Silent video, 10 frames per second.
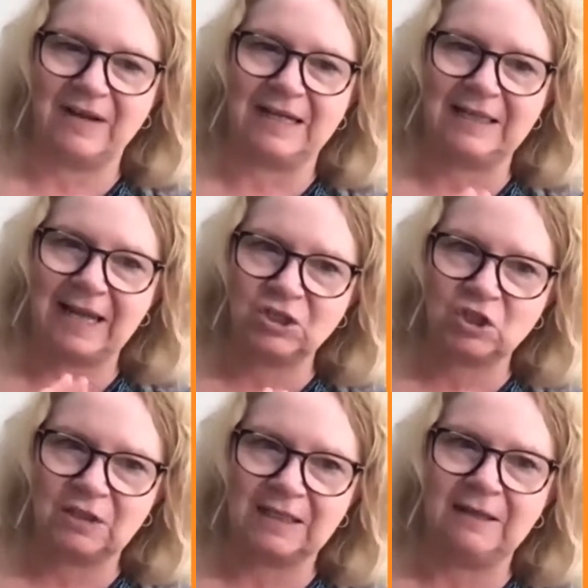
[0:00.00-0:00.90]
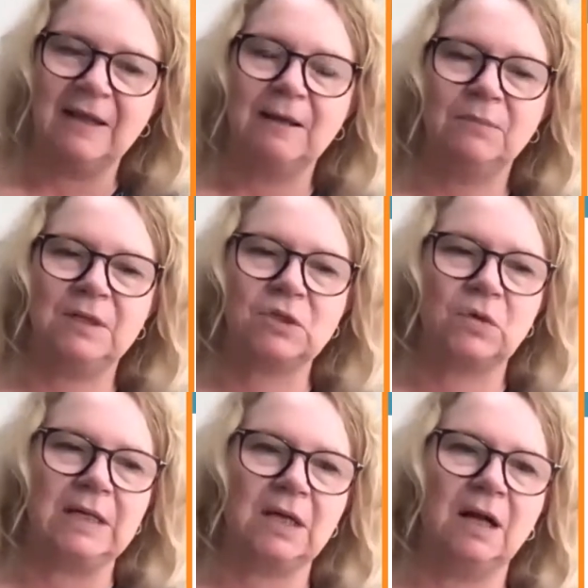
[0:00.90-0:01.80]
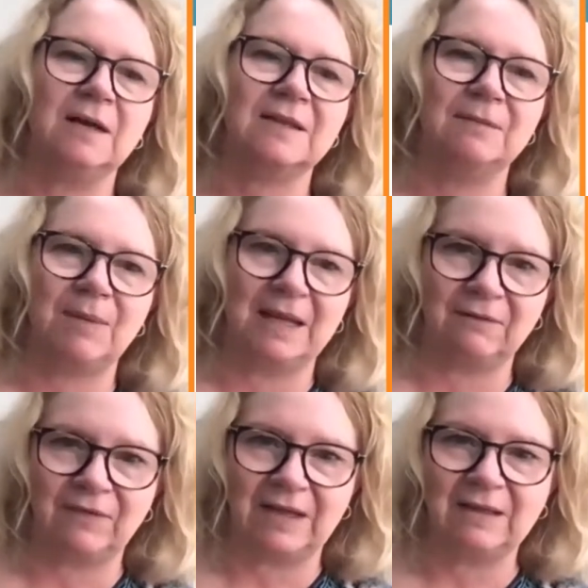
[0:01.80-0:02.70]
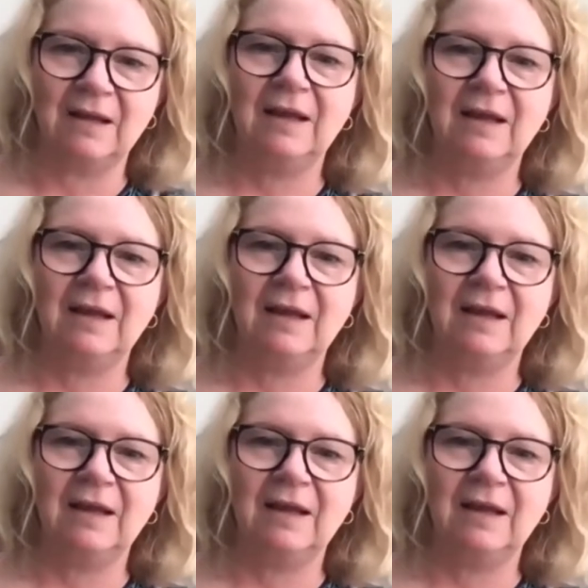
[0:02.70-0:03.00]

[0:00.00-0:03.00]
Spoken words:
financially between cost and benefit